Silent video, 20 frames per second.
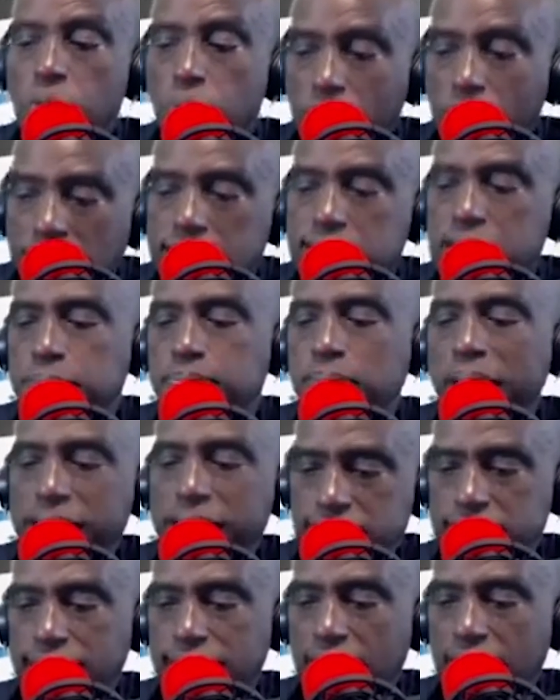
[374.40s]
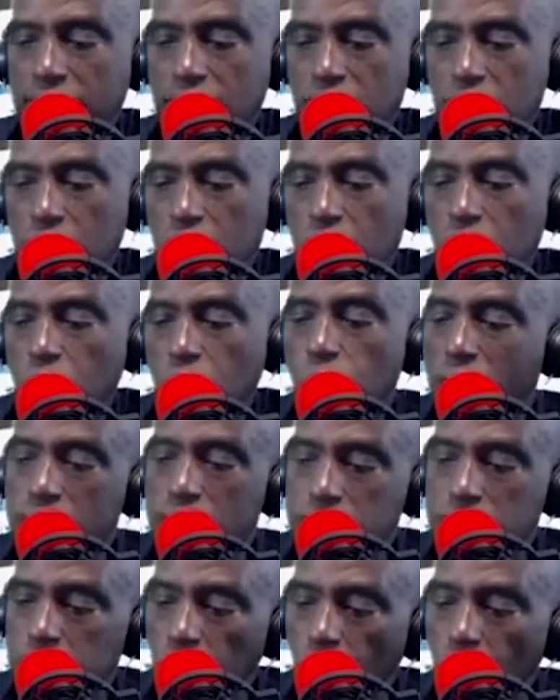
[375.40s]
The racist barista who
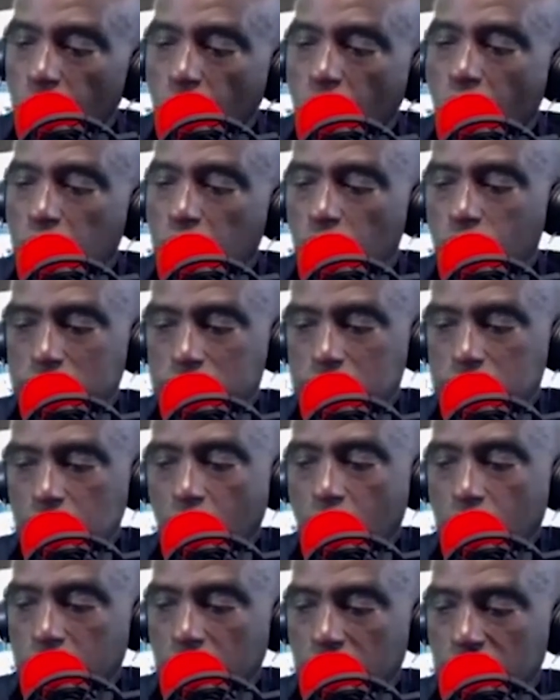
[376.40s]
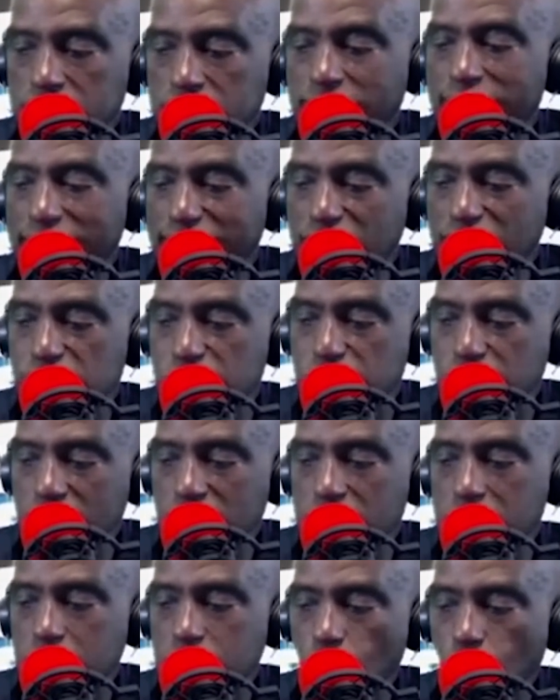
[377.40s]
is no longer with Starbucks is
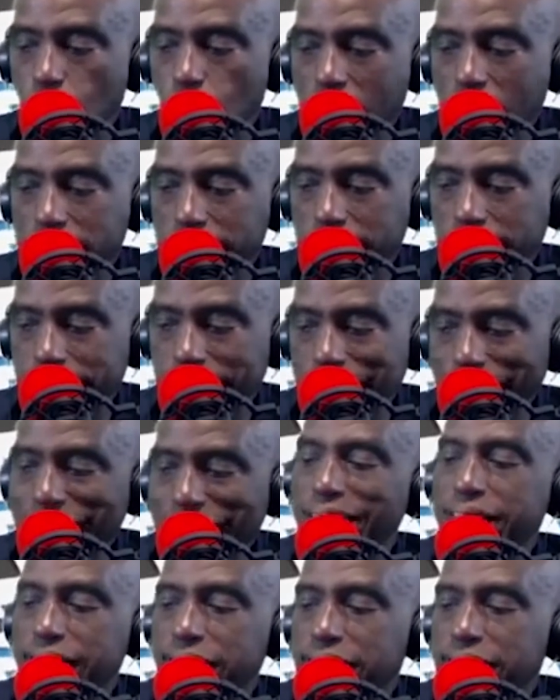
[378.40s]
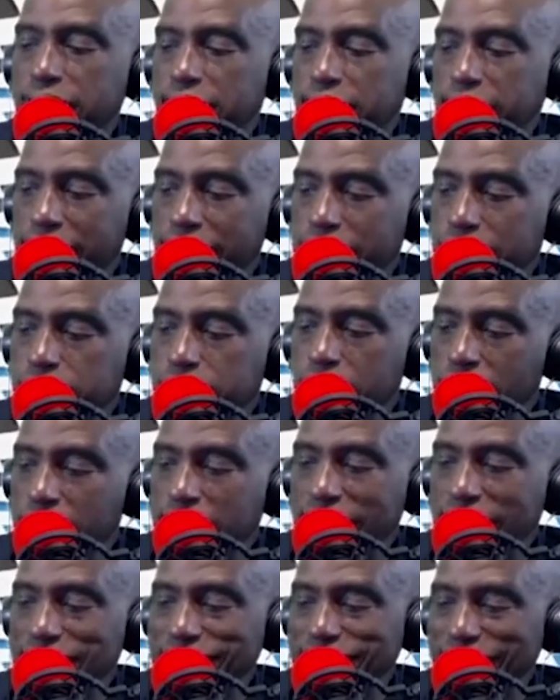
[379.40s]
just one cog in
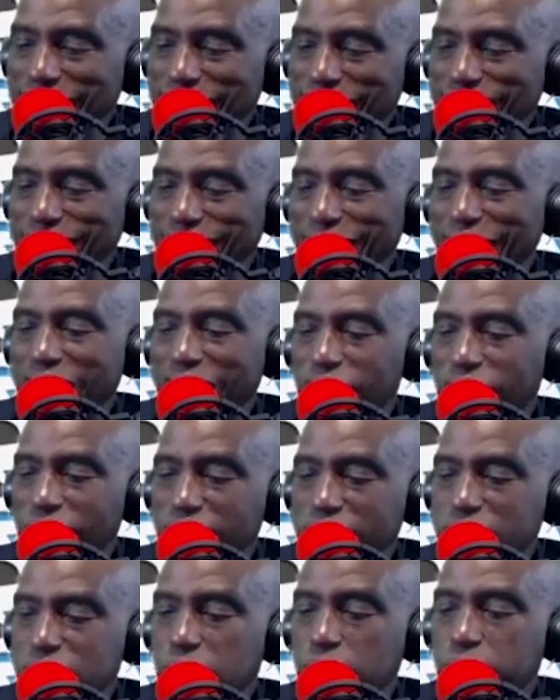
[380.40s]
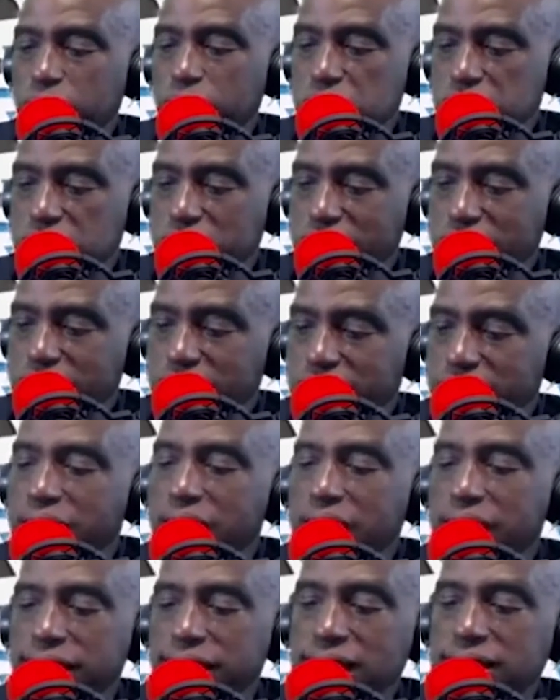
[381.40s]
America's ethnic and racial
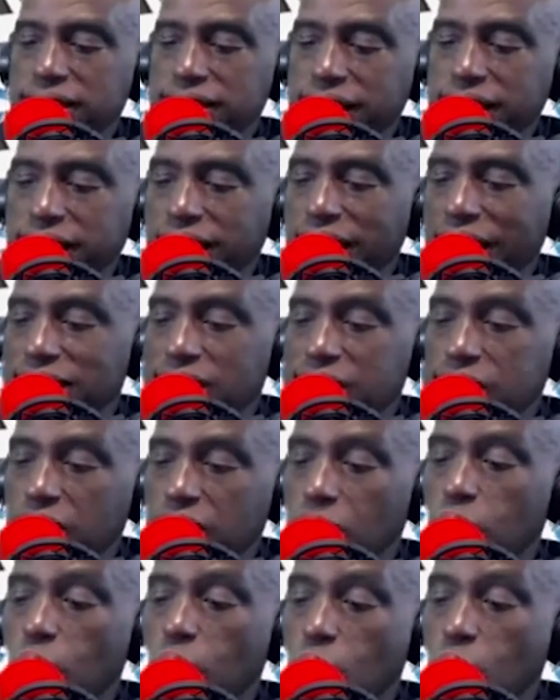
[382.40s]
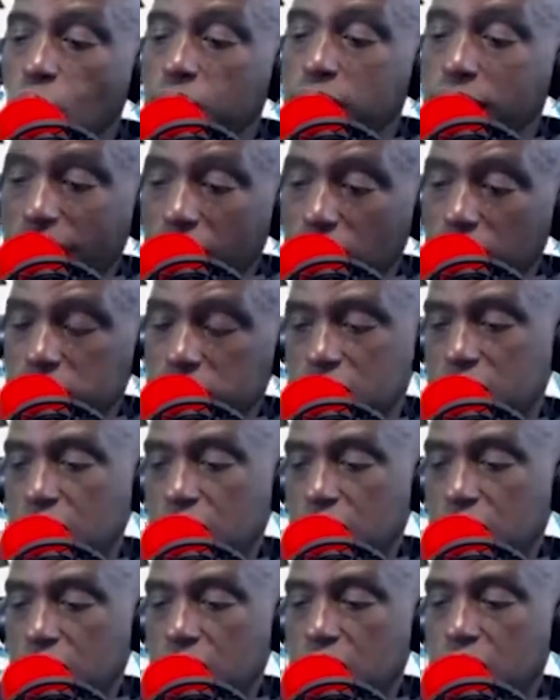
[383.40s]
machine that still has not worn
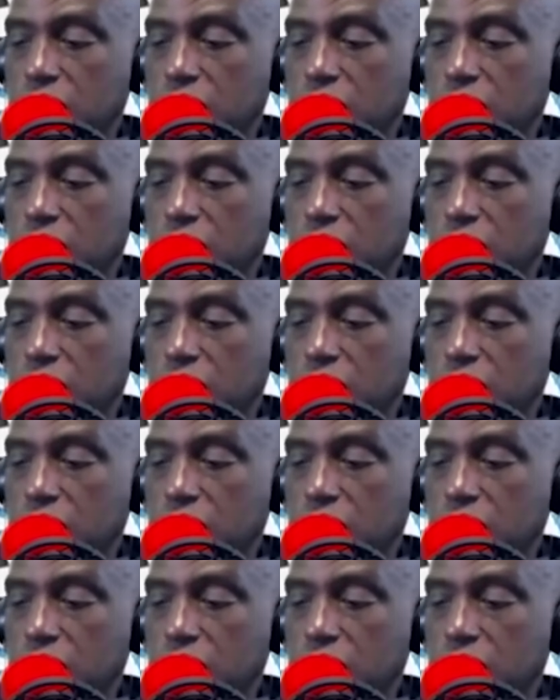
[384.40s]
out.